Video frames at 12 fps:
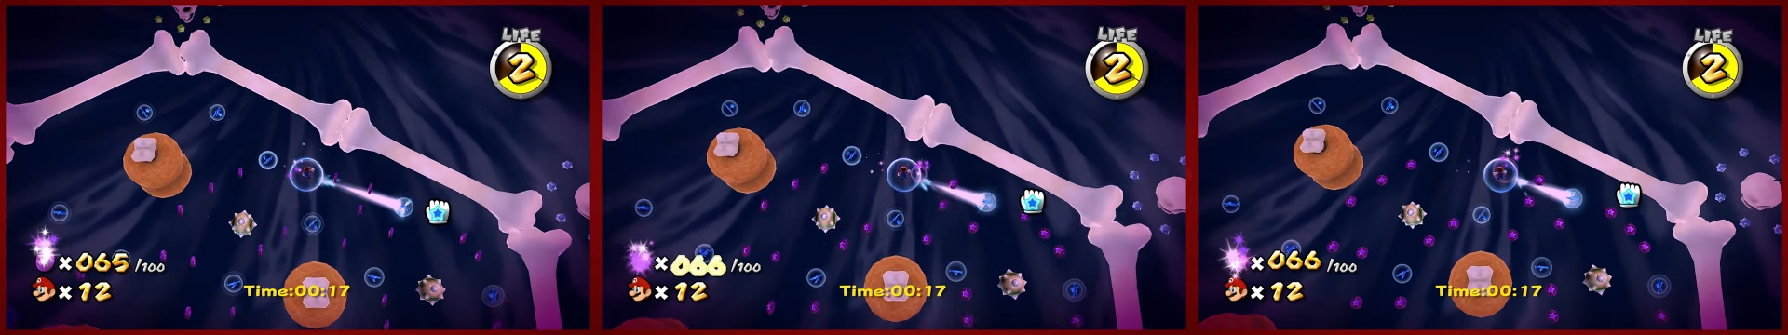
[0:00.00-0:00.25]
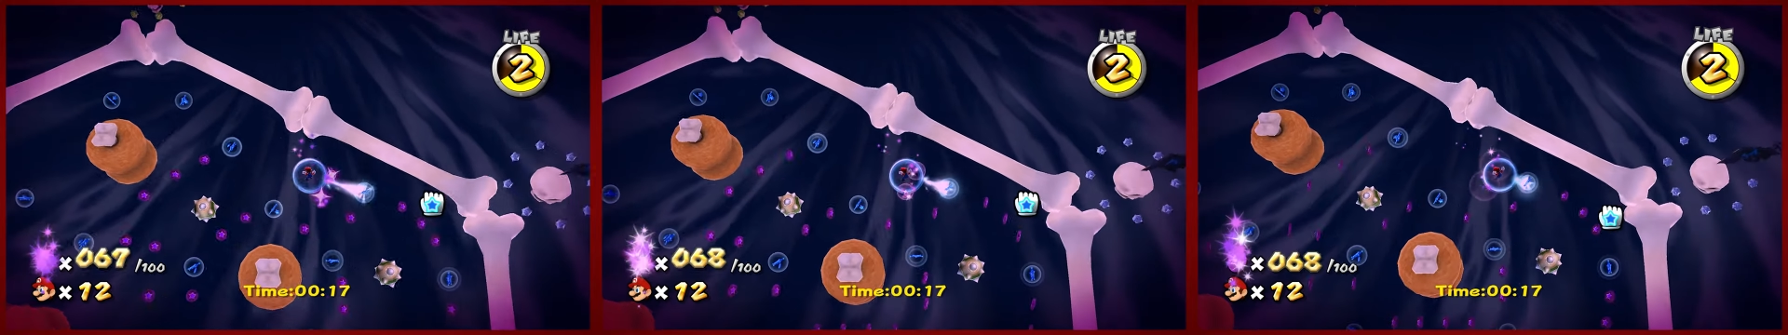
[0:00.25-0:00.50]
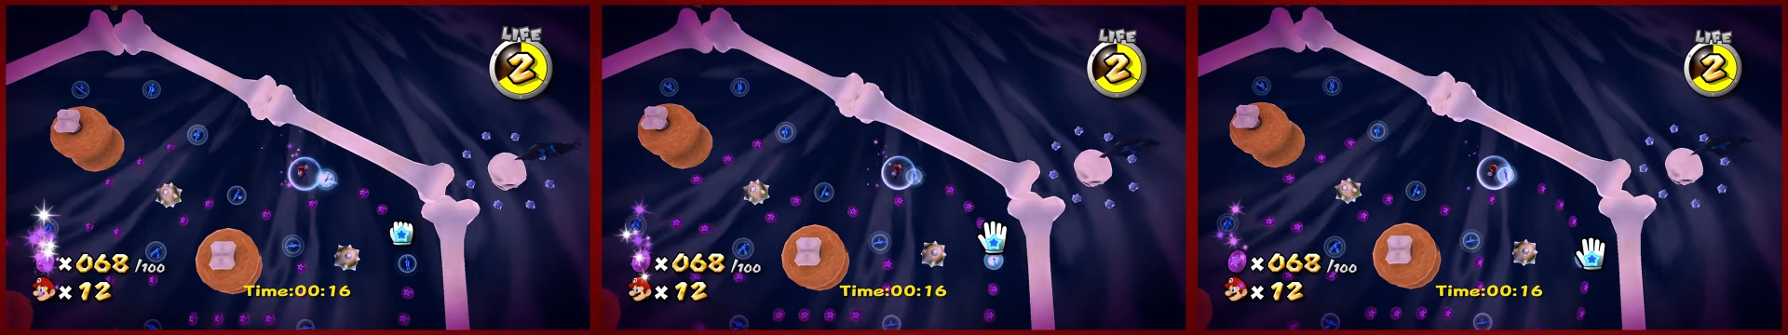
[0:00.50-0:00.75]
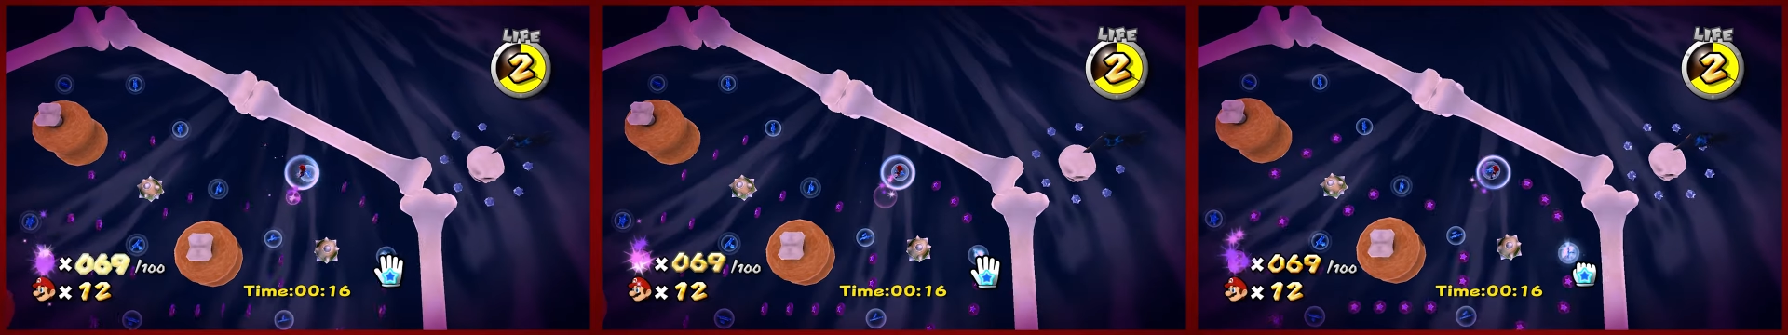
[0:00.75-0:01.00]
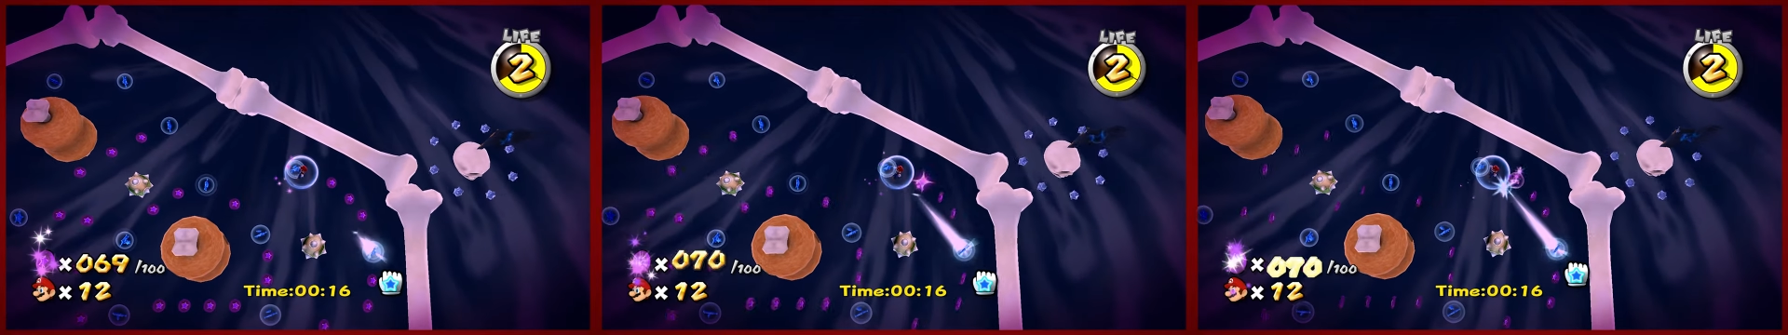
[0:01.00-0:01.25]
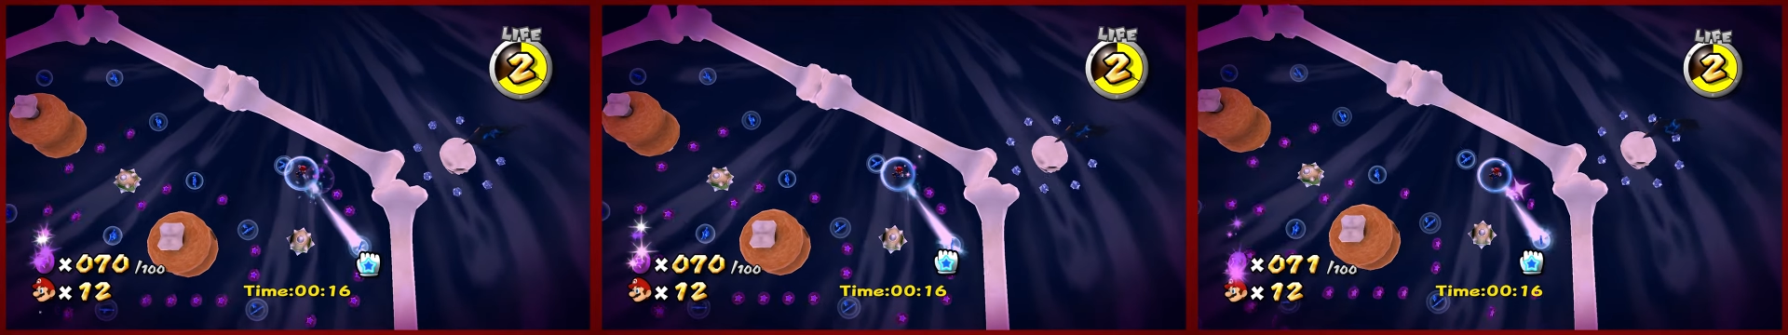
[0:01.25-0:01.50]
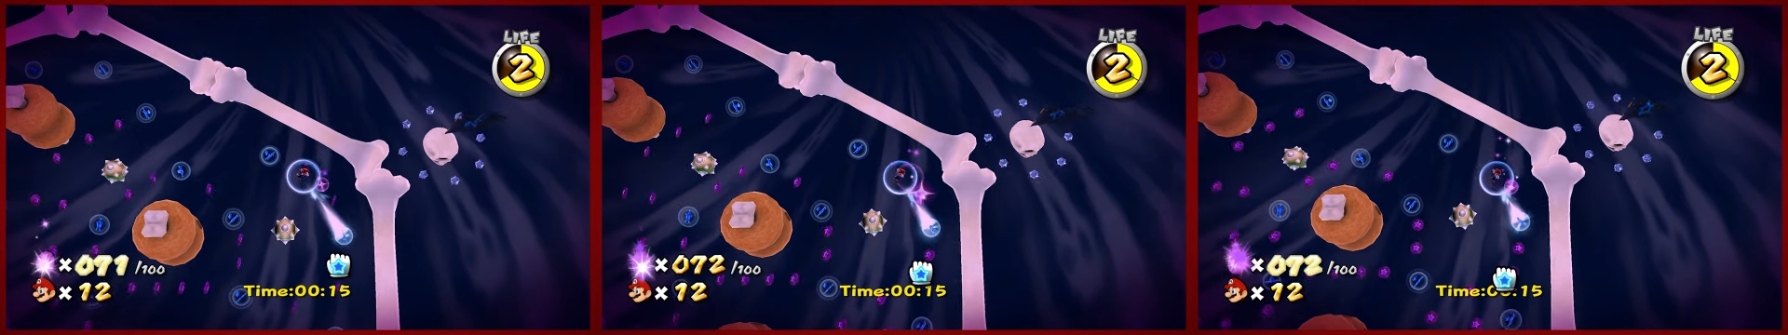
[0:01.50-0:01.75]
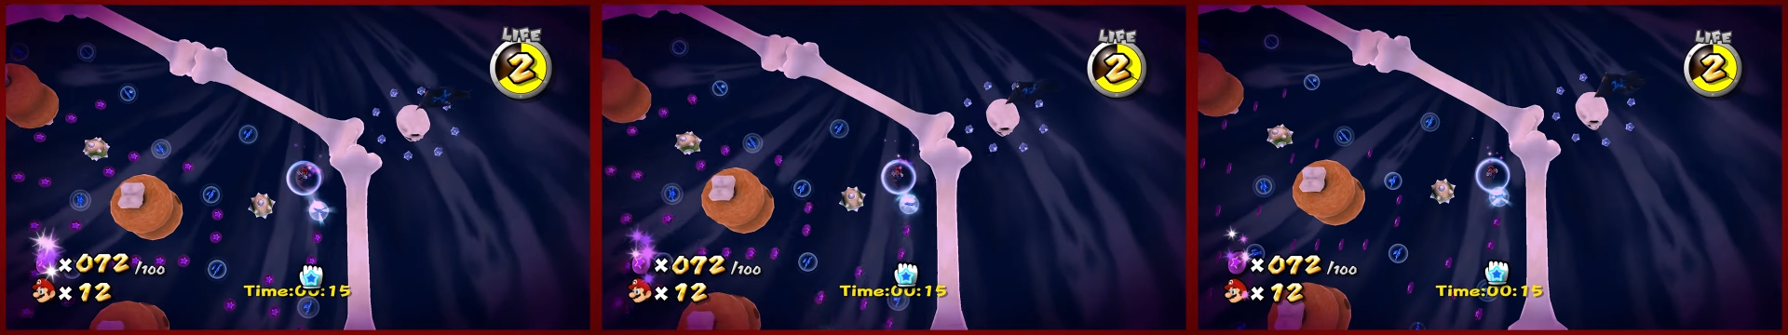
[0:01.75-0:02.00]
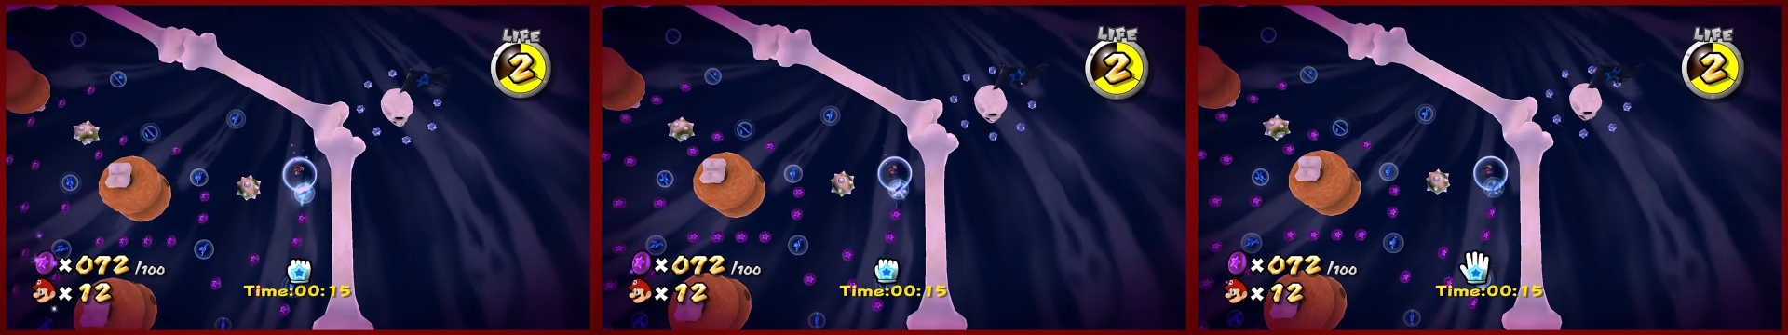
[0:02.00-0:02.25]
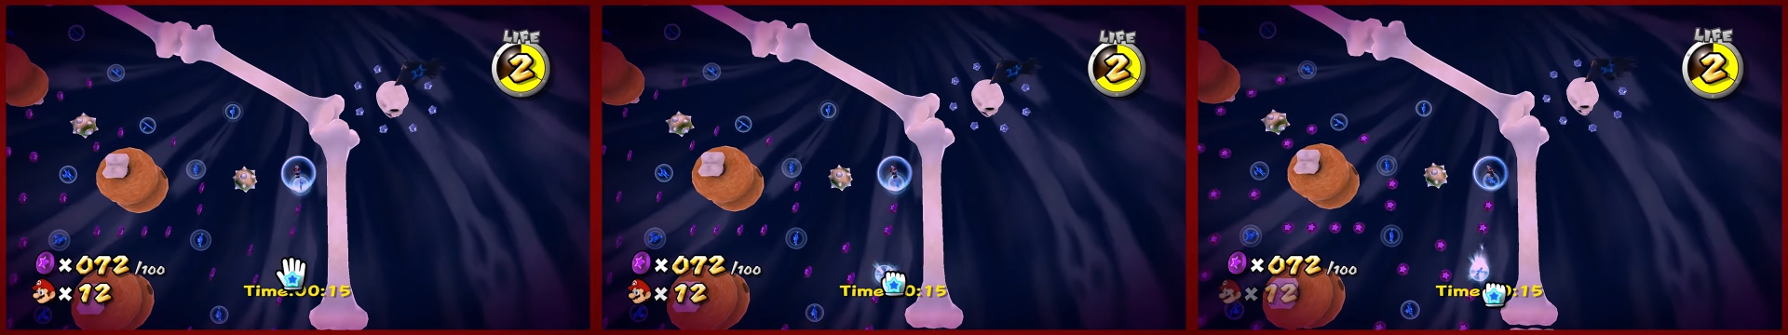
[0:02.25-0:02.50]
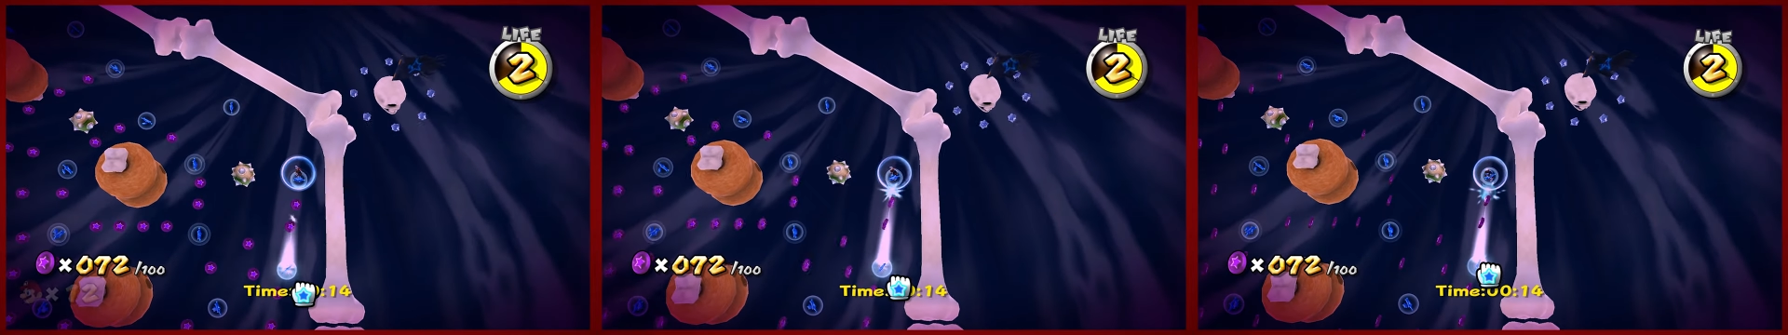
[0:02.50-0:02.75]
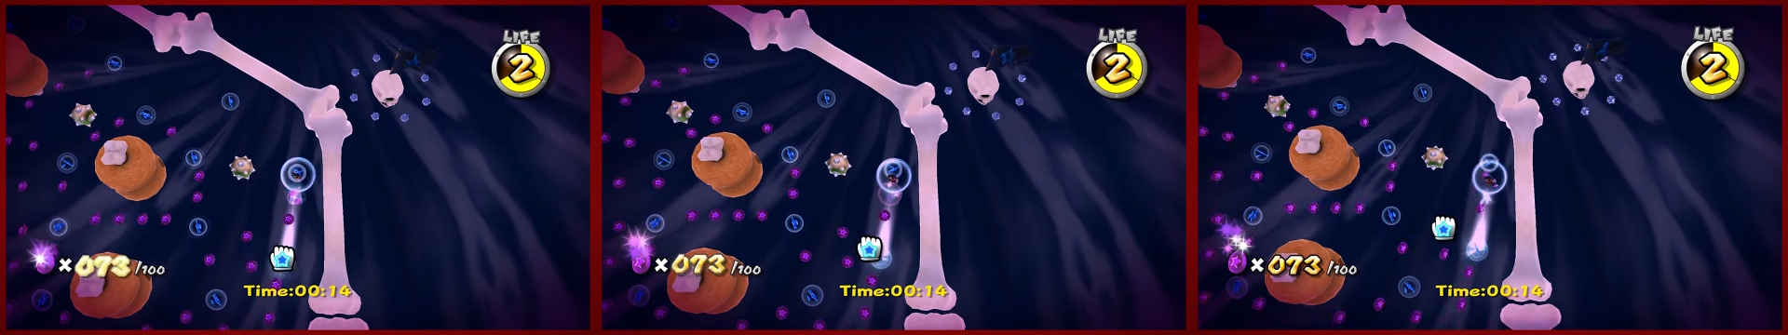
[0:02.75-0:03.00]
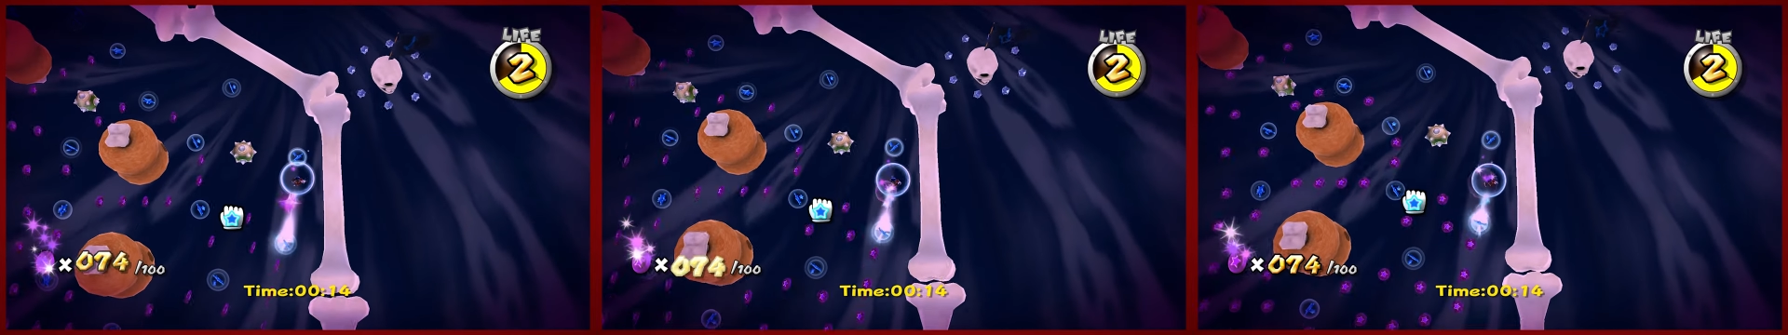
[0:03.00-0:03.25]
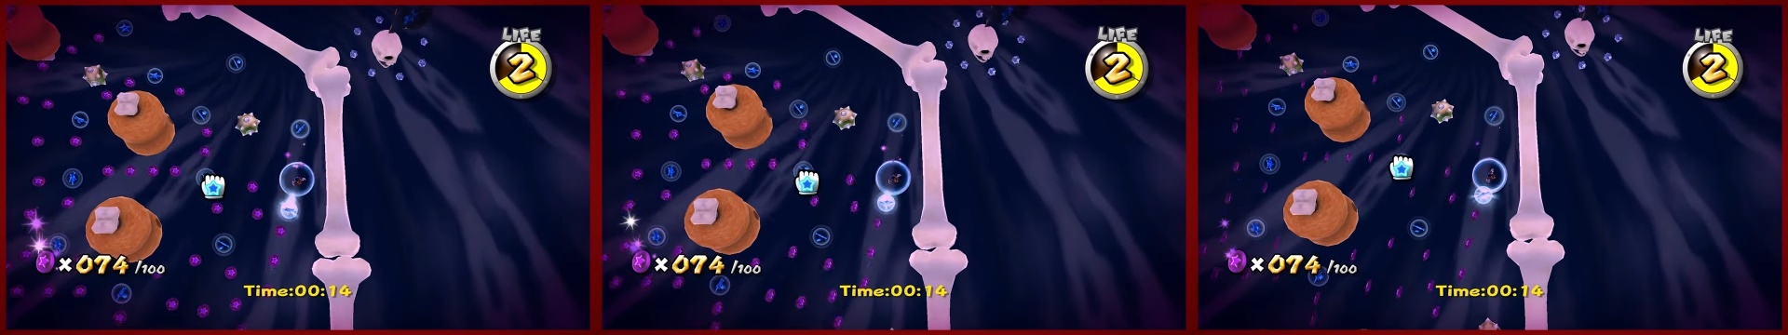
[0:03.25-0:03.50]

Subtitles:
[unreadable: no face in view]